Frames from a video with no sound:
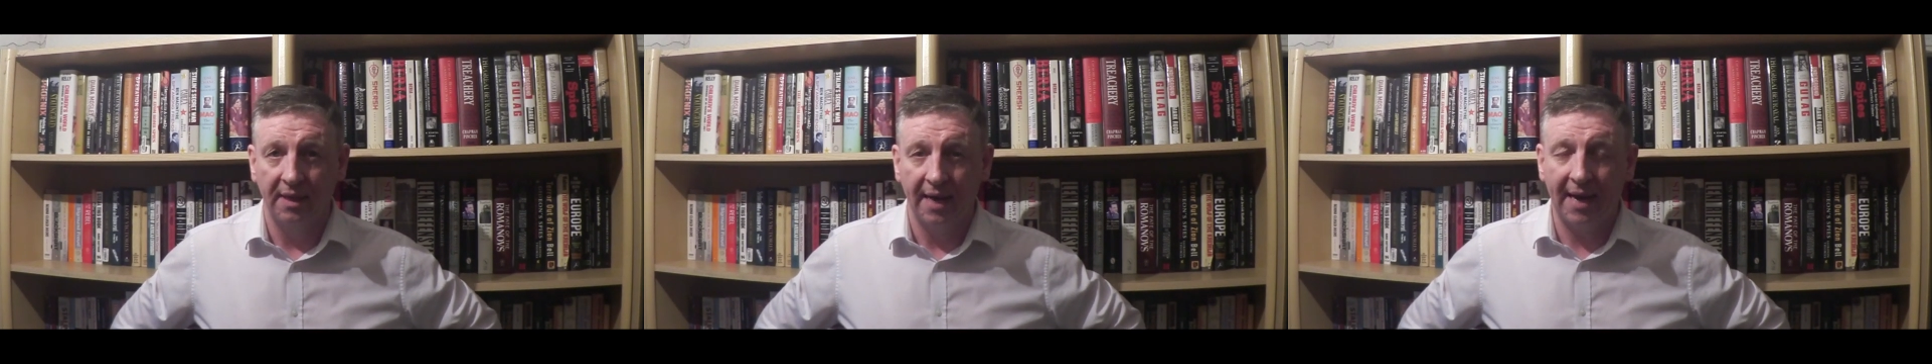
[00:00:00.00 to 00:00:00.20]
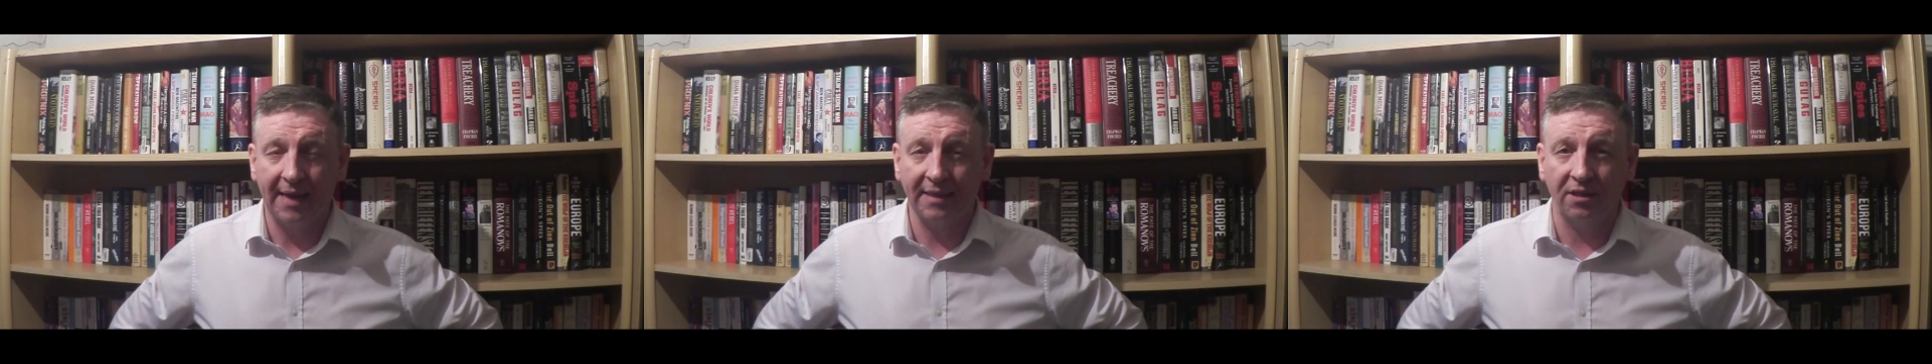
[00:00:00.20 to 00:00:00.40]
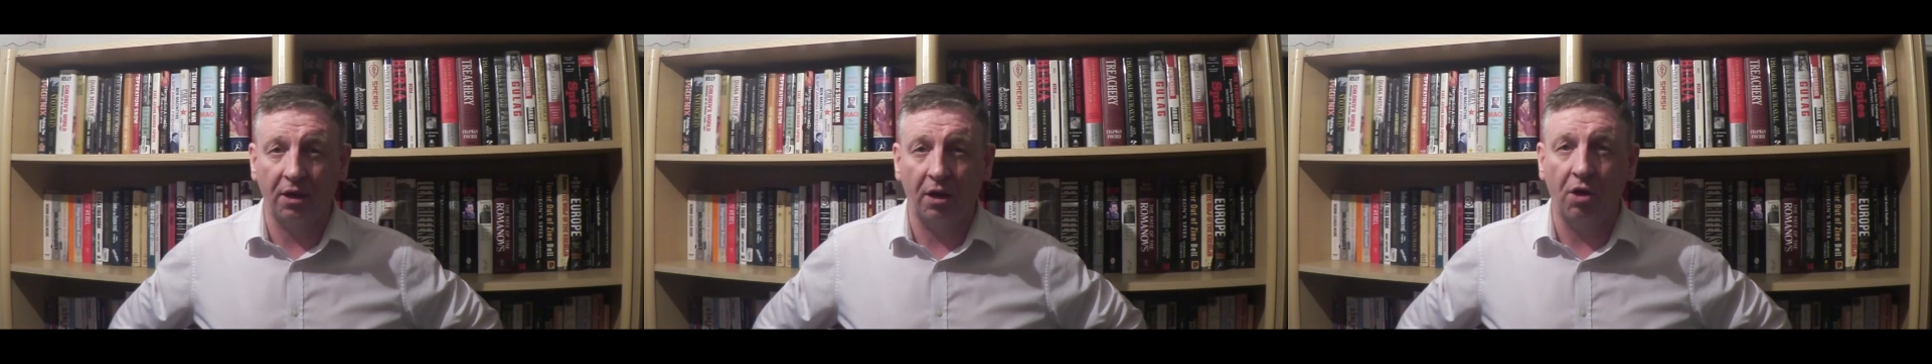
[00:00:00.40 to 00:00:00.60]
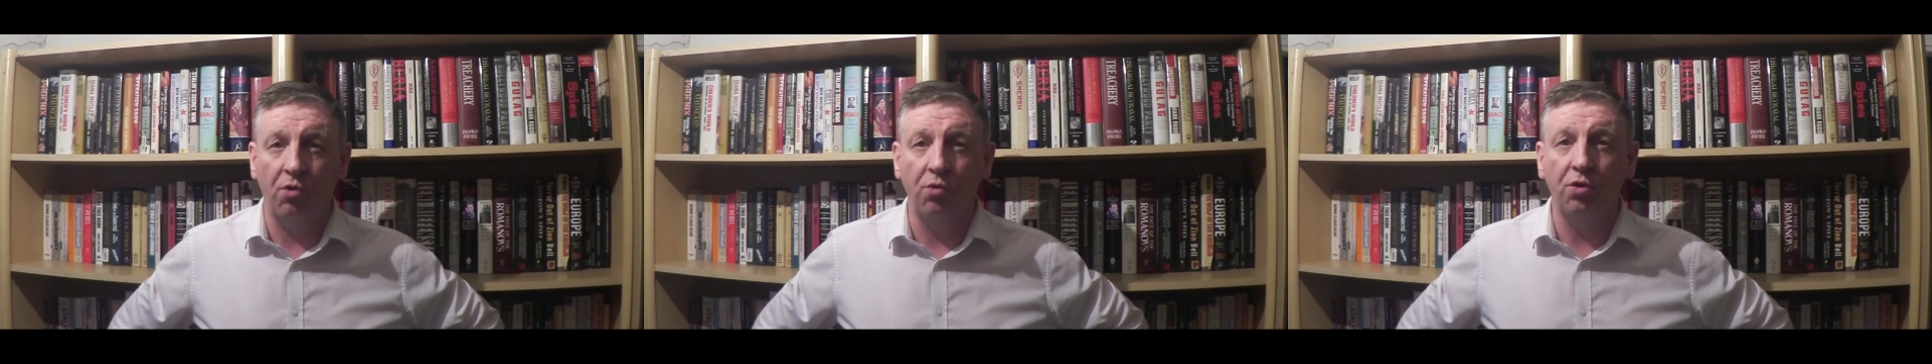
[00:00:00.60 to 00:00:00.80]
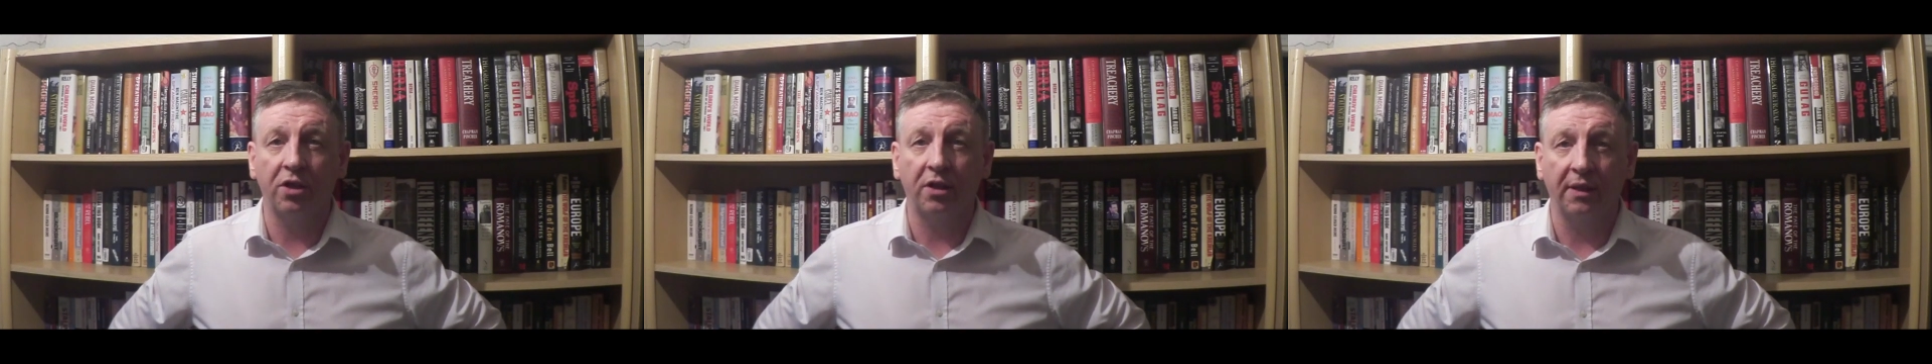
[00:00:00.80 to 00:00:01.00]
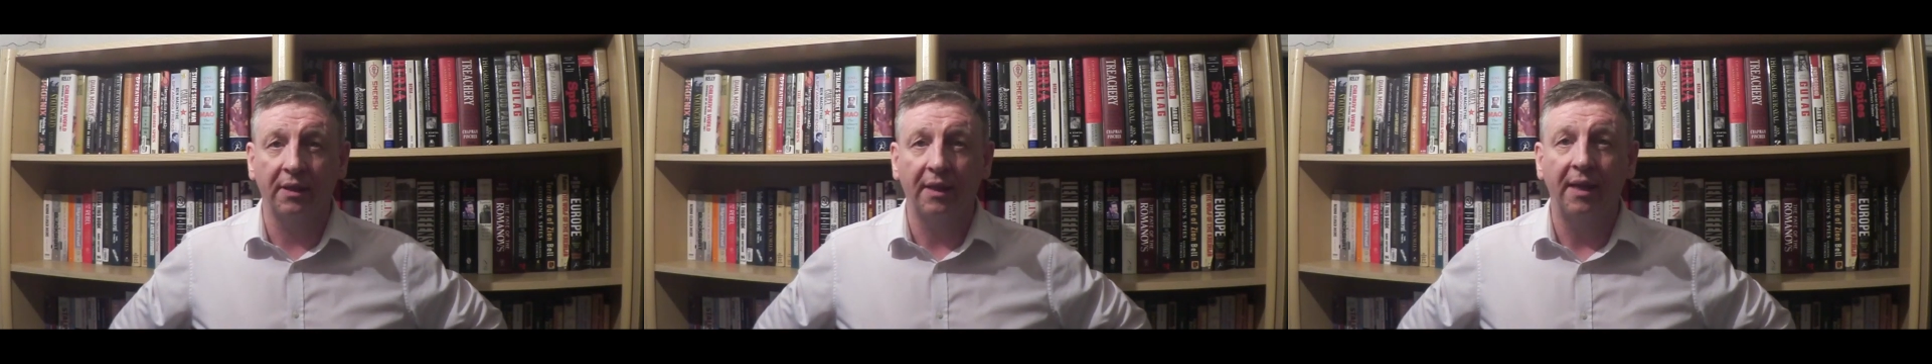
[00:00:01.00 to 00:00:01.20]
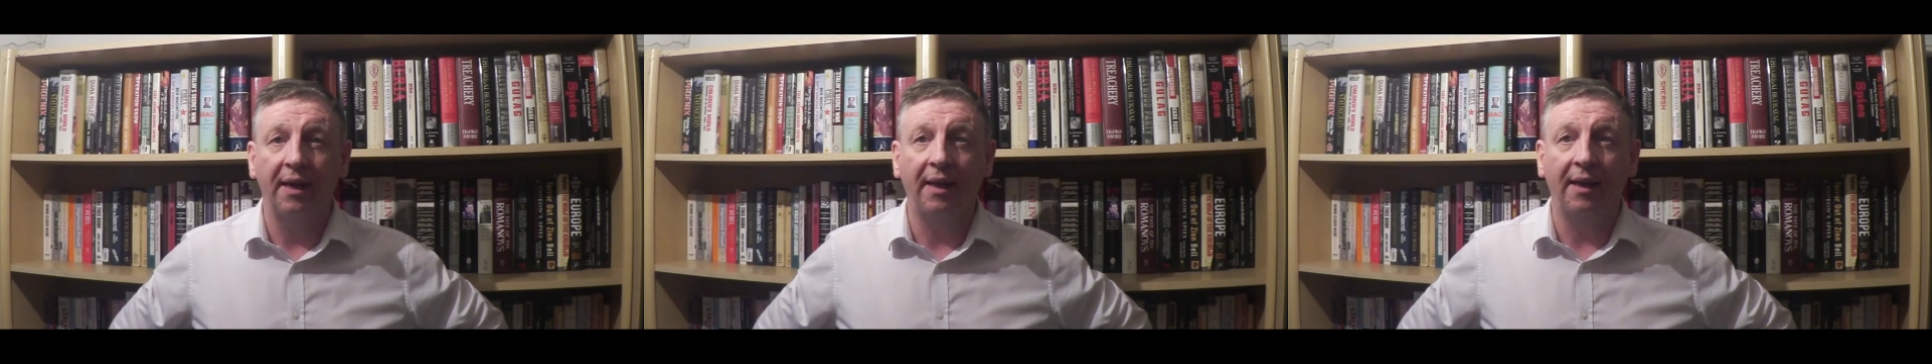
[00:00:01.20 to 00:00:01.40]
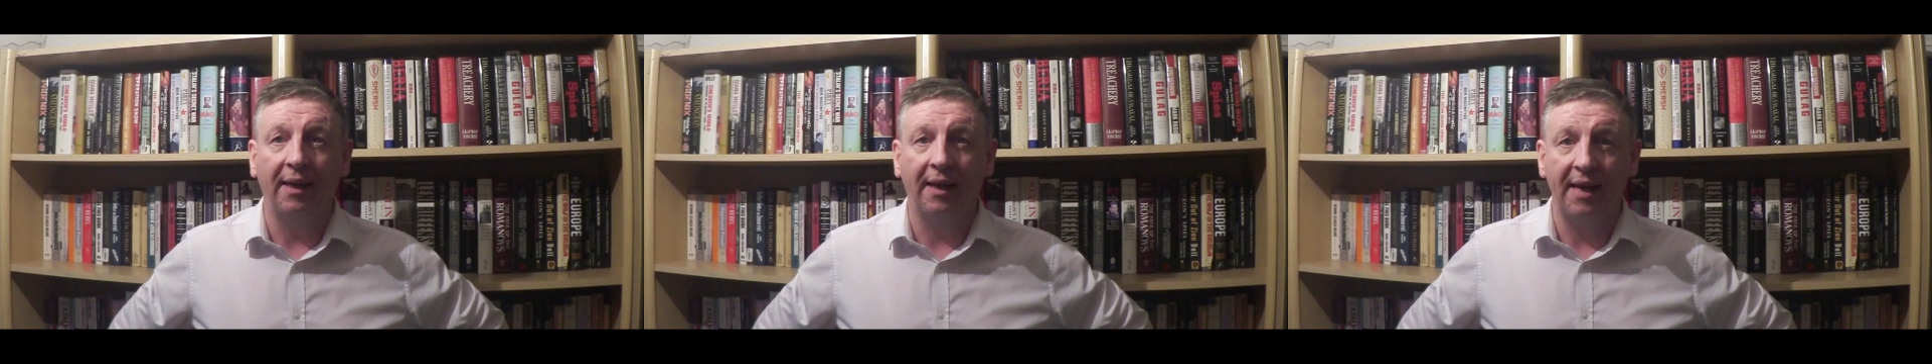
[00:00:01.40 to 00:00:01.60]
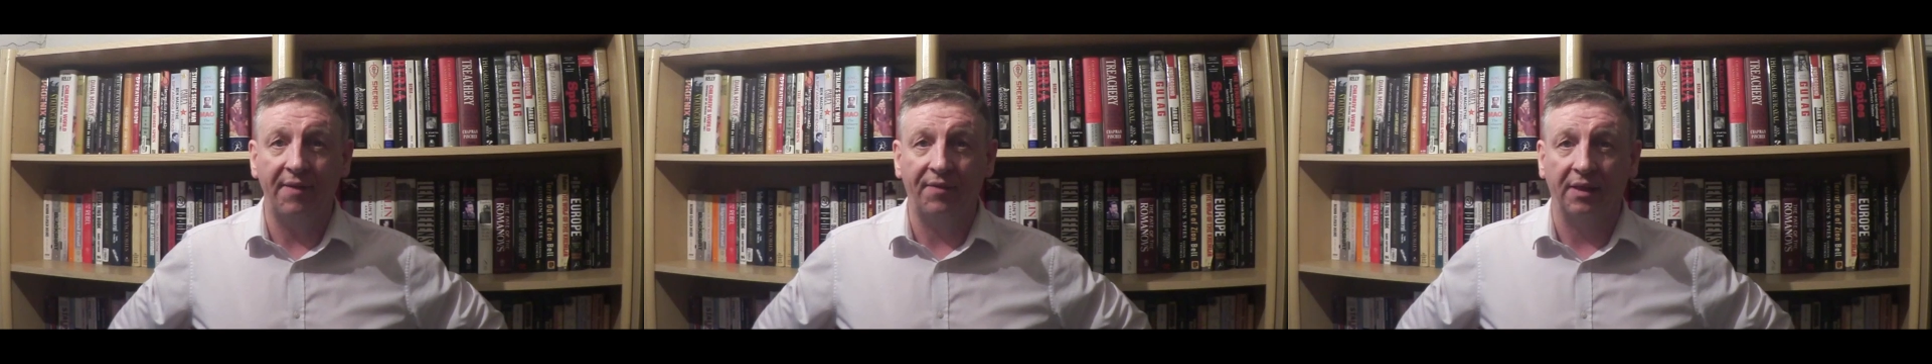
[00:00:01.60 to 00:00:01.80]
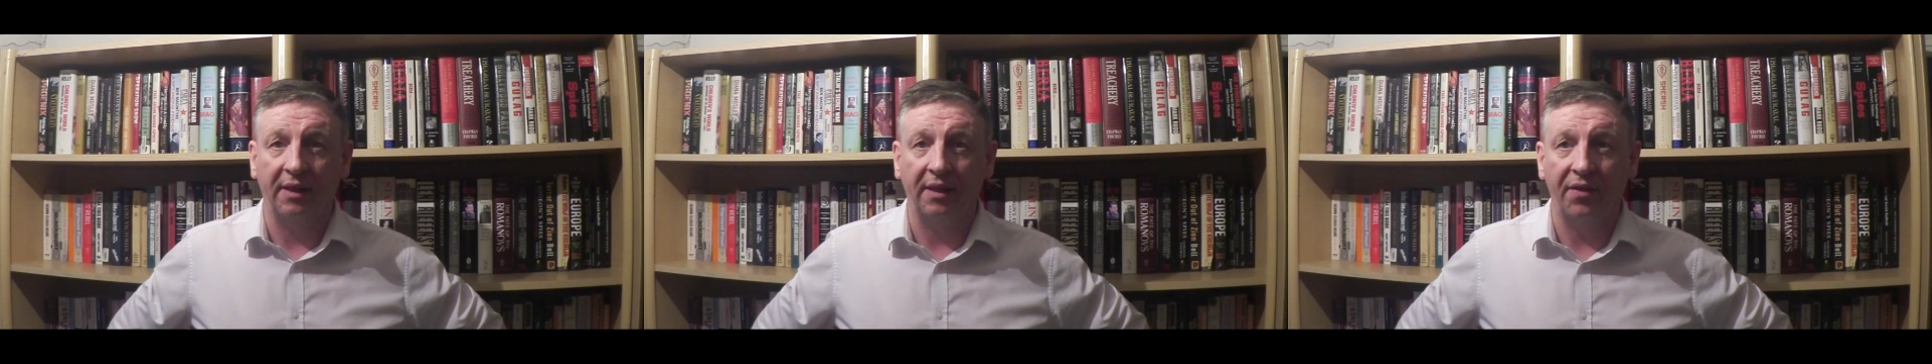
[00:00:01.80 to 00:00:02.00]
at a local
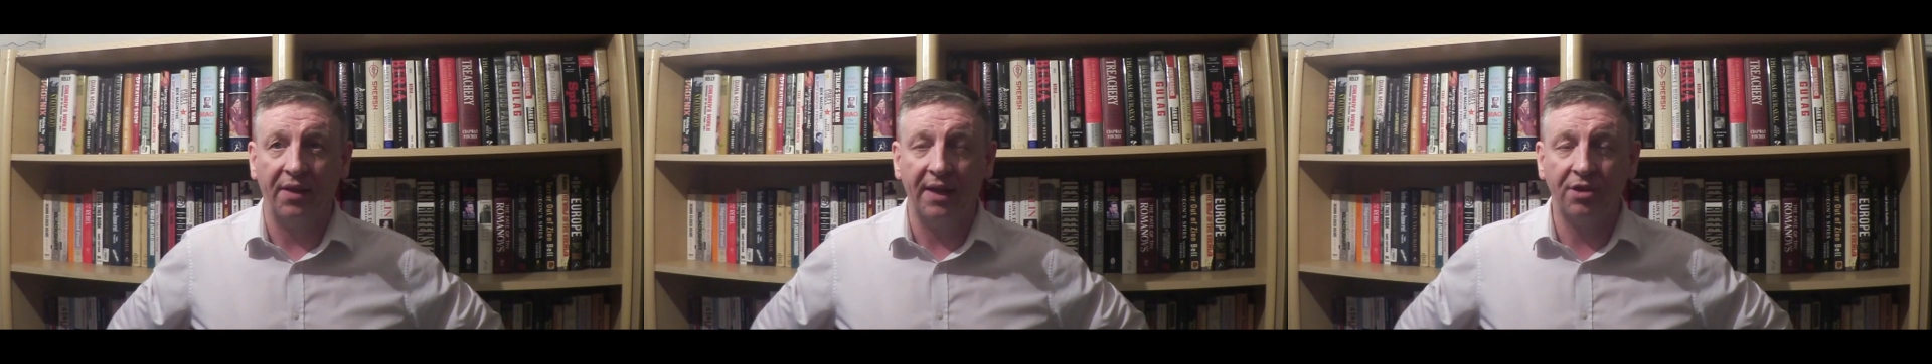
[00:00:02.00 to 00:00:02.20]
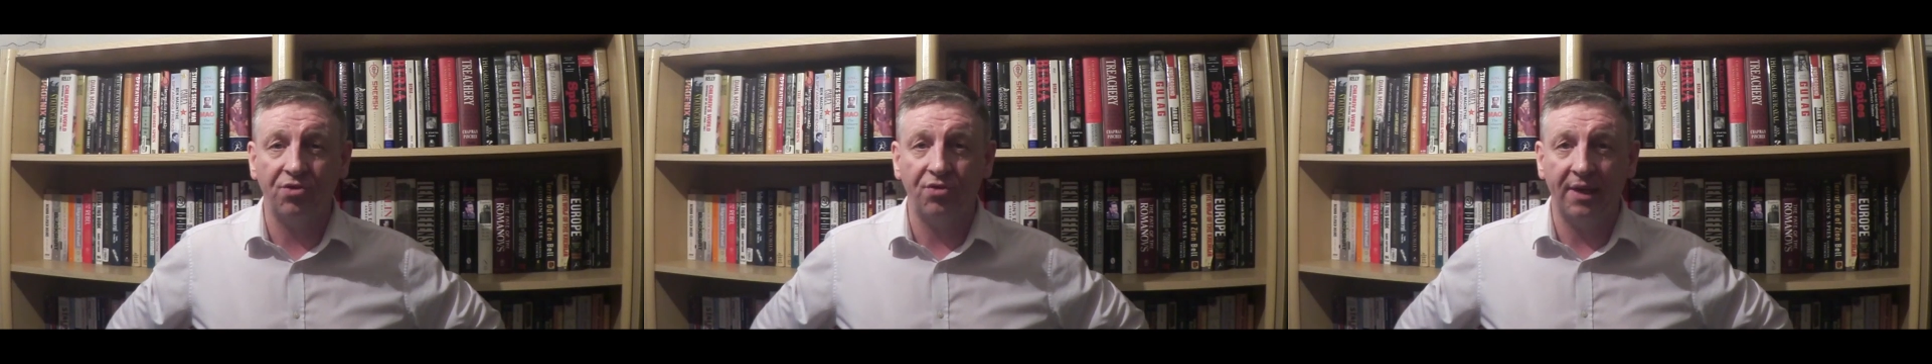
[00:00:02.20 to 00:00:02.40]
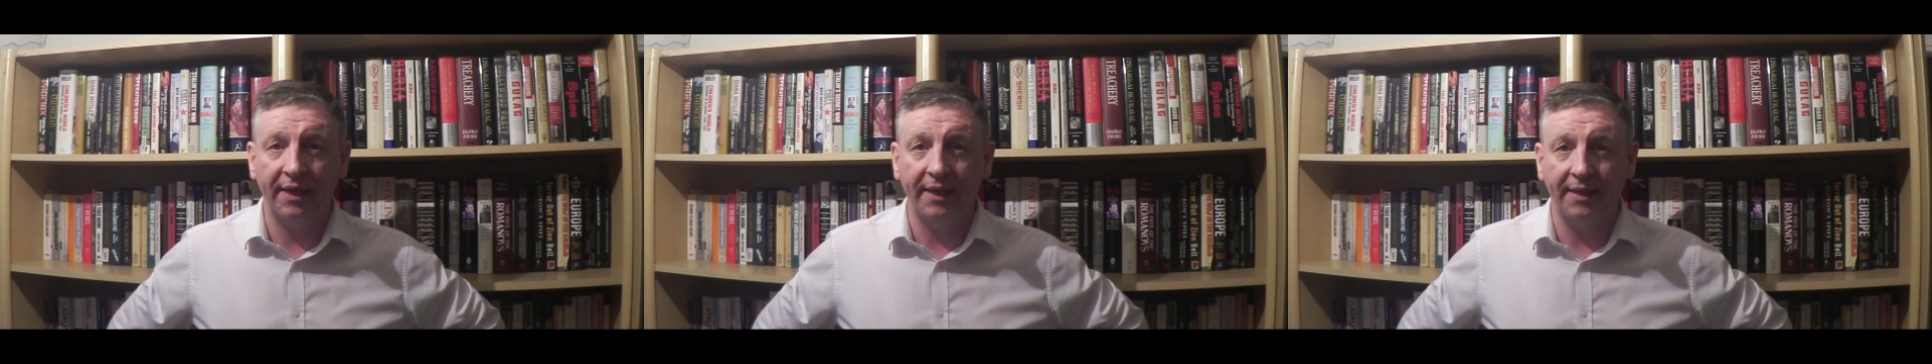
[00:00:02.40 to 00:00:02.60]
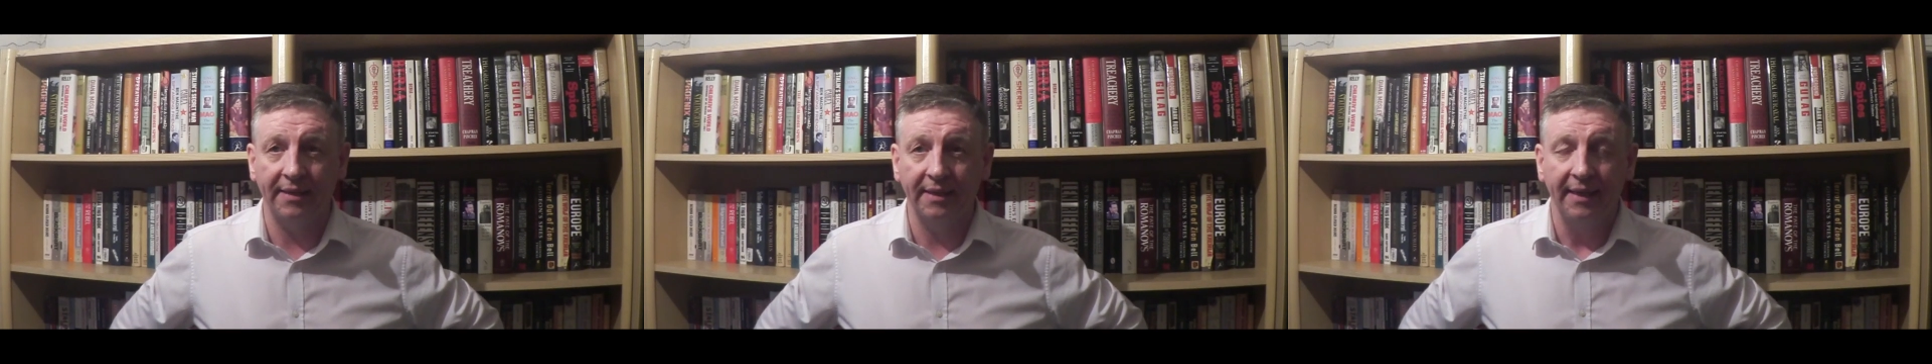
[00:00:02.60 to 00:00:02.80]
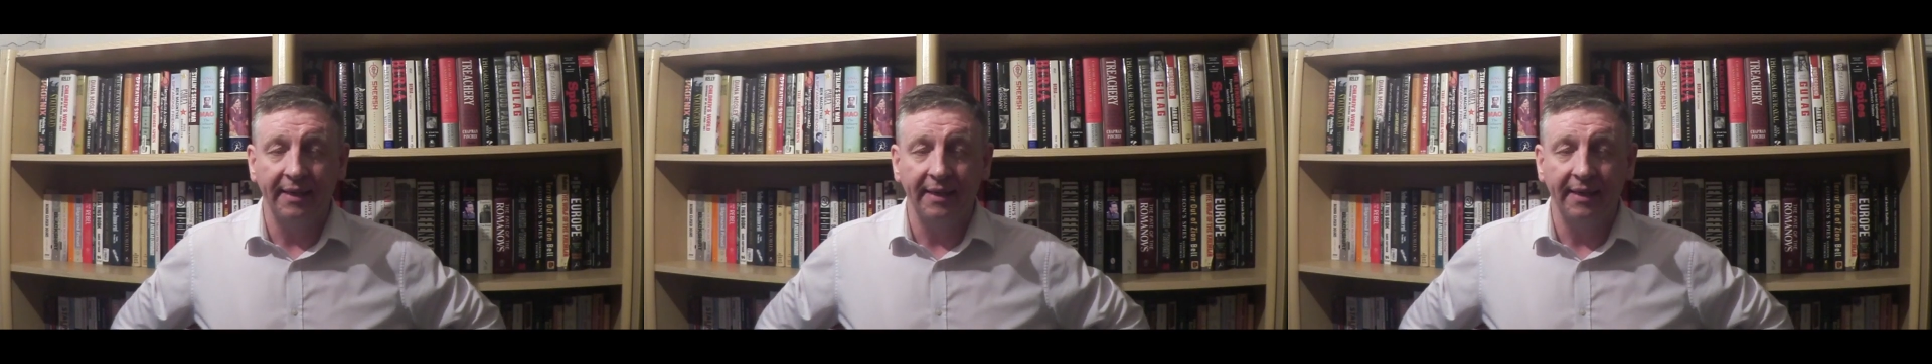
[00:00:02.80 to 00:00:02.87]
level. That's right.